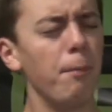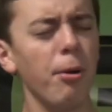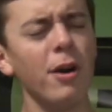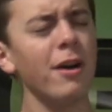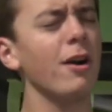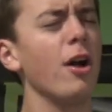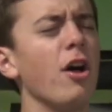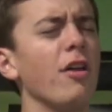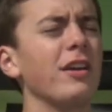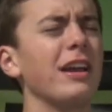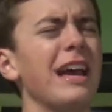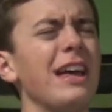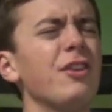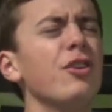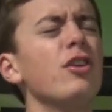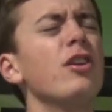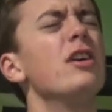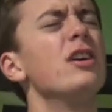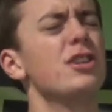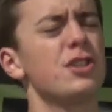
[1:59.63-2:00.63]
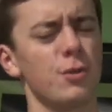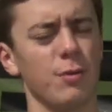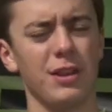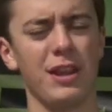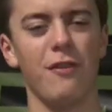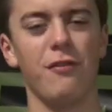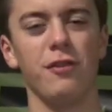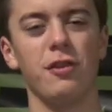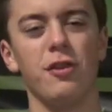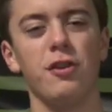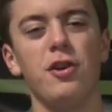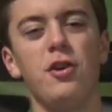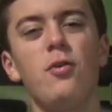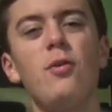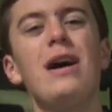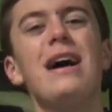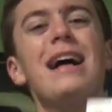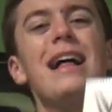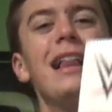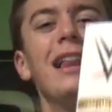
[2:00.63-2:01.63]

put it all together. So without further ado,